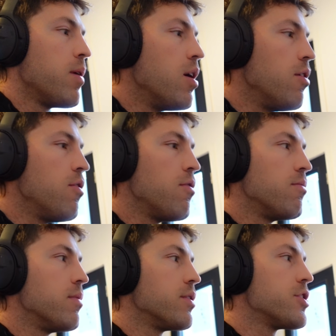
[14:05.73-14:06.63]

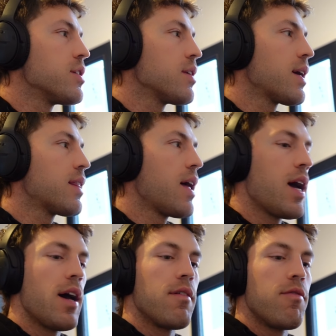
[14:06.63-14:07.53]
Boom, just like
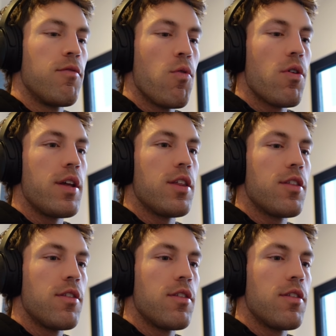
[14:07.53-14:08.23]
that, 40